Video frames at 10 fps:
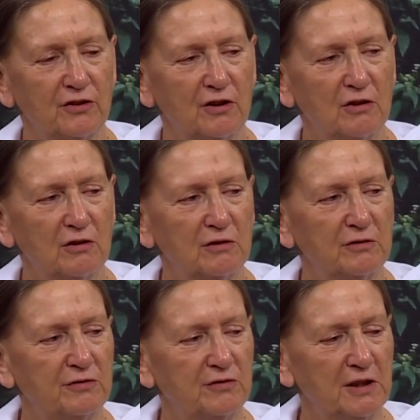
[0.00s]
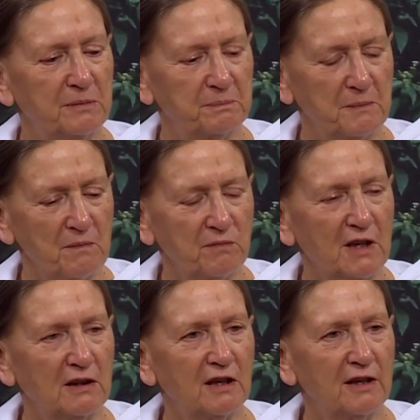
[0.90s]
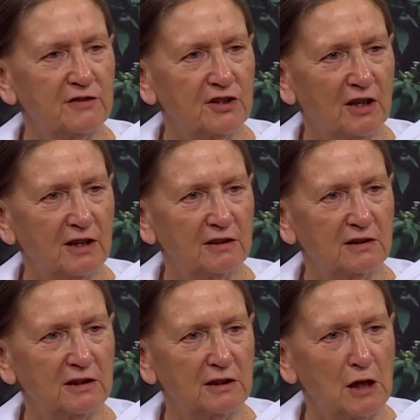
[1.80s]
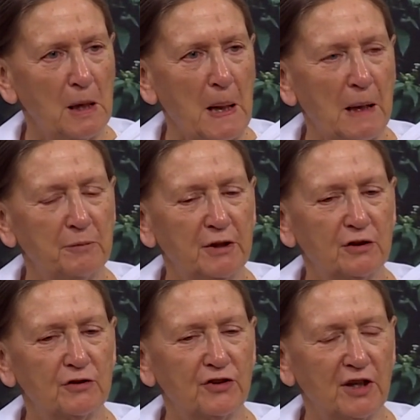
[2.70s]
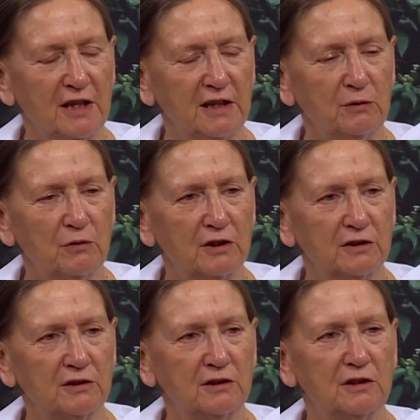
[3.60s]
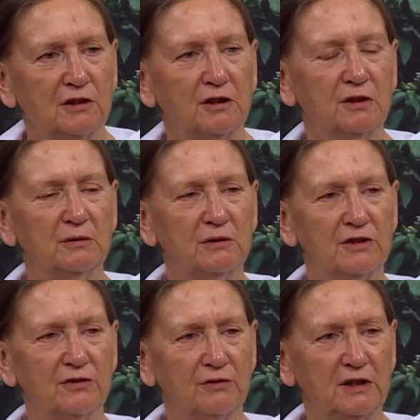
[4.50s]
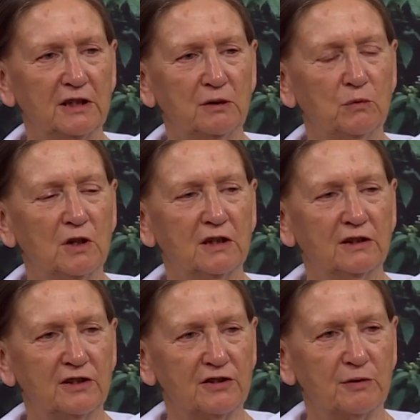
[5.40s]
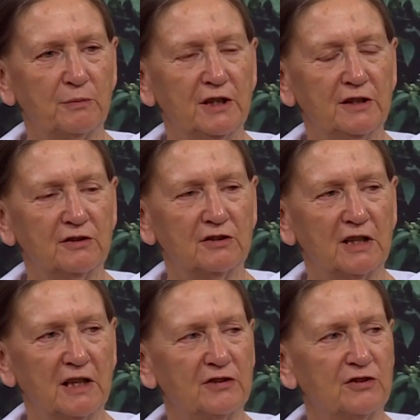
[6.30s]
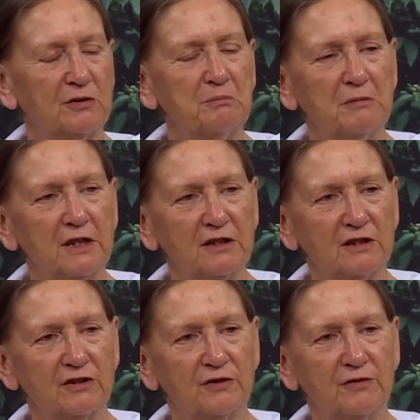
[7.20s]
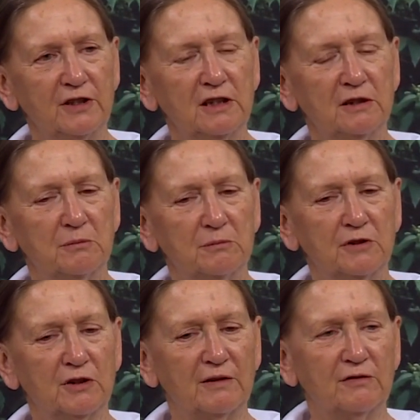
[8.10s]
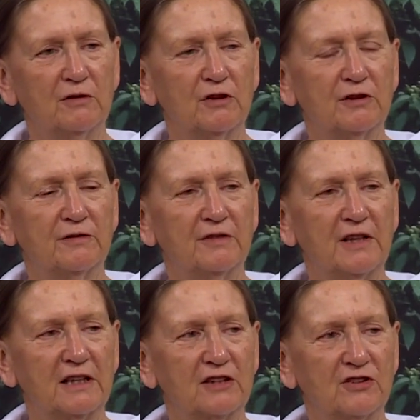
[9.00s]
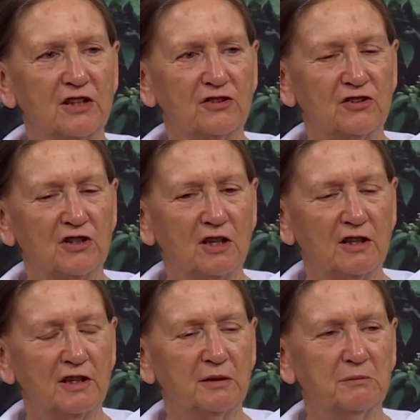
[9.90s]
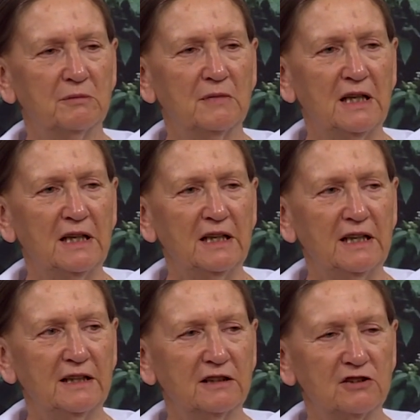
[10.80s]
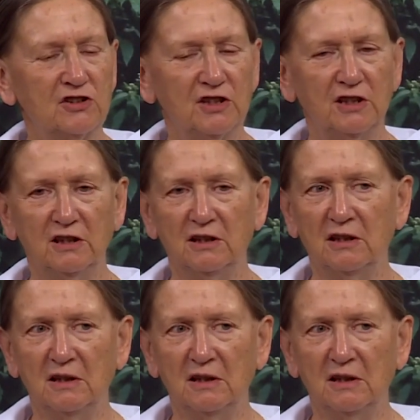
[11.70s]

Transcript: of lifestyle, because anyone who is really well disciplined has tremendous freedom. You have a lot of excess time, energy,